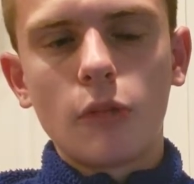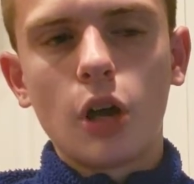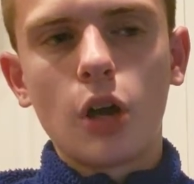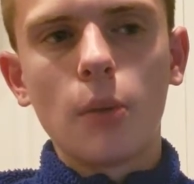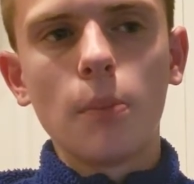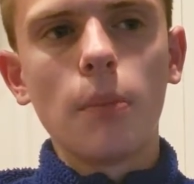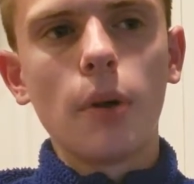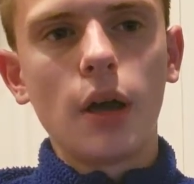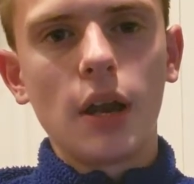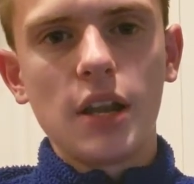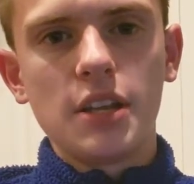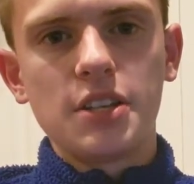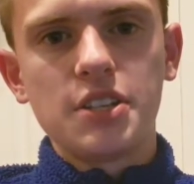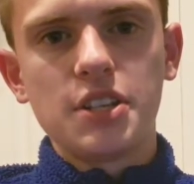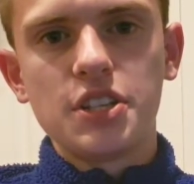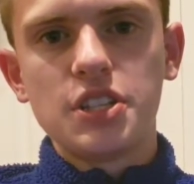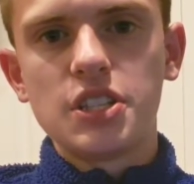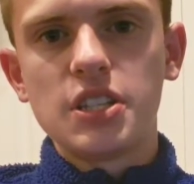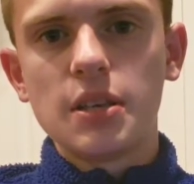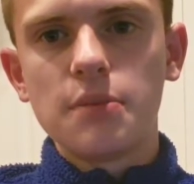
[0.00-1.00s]
but it
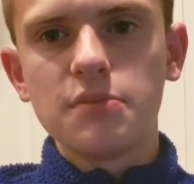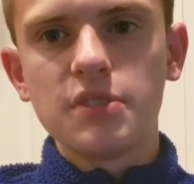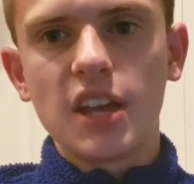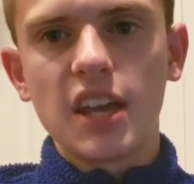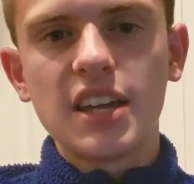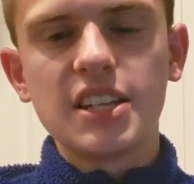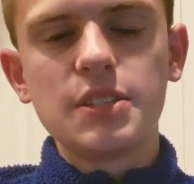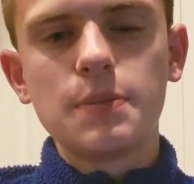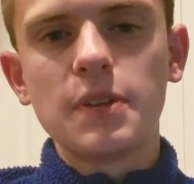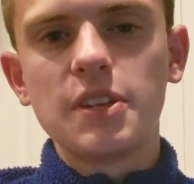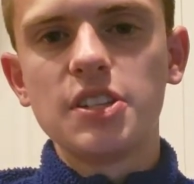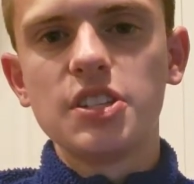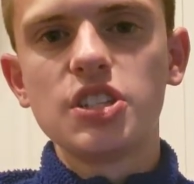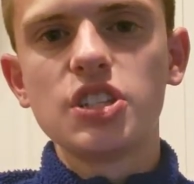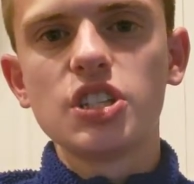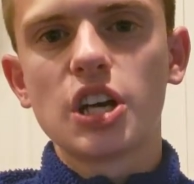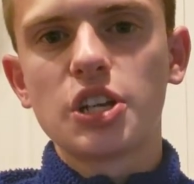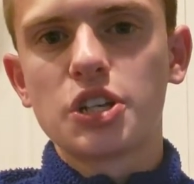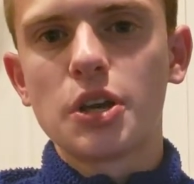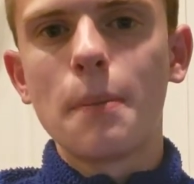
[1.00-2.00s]
just seems like it's been
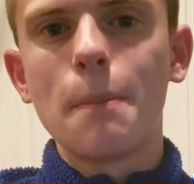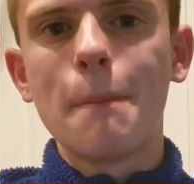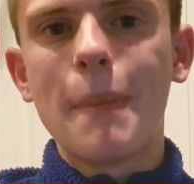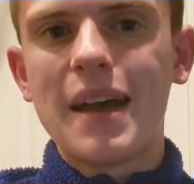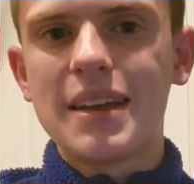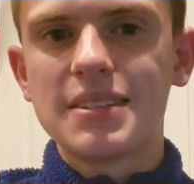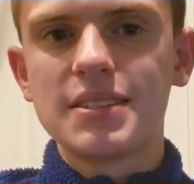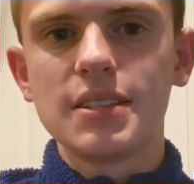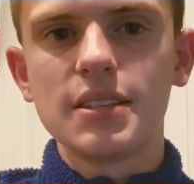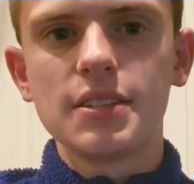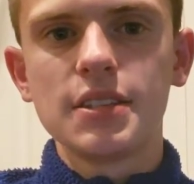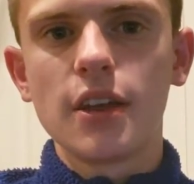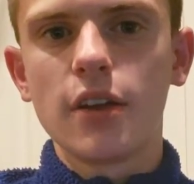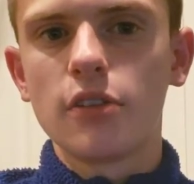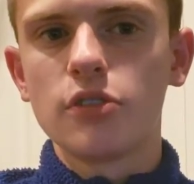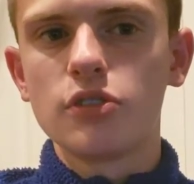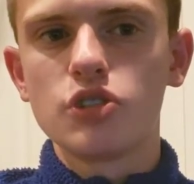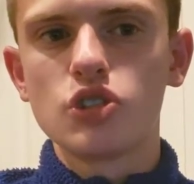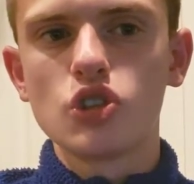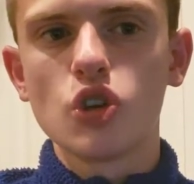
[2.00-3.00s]
such a mess this year,
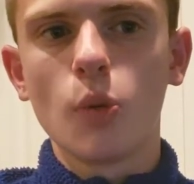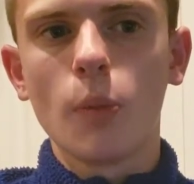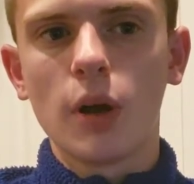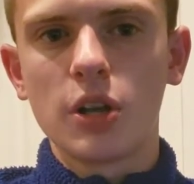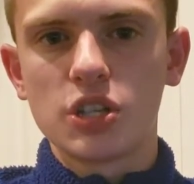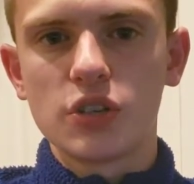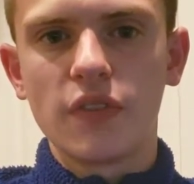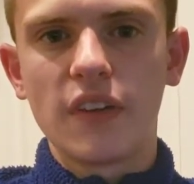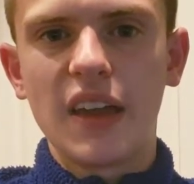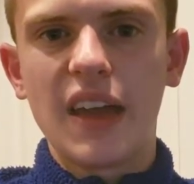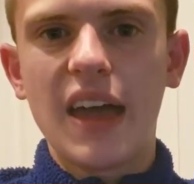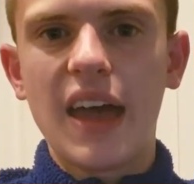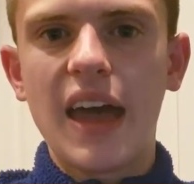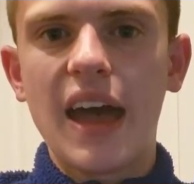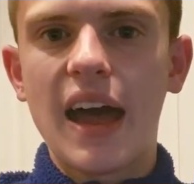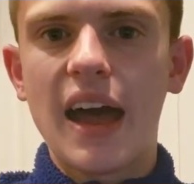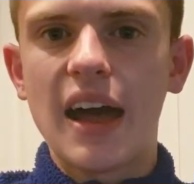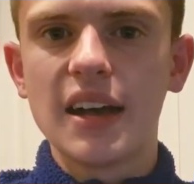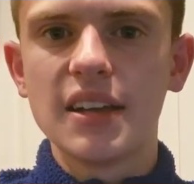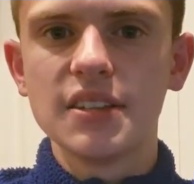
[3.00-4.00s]
and so much of it
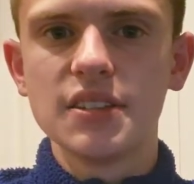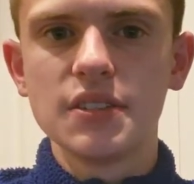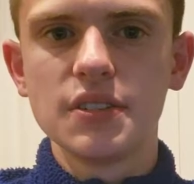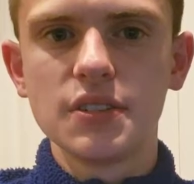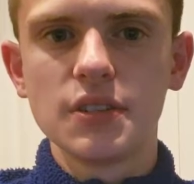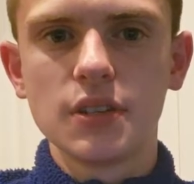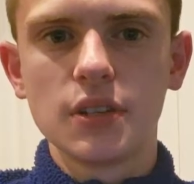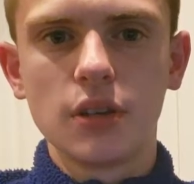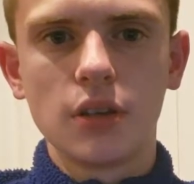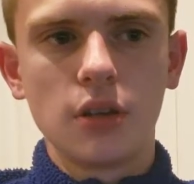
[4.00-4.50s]
has.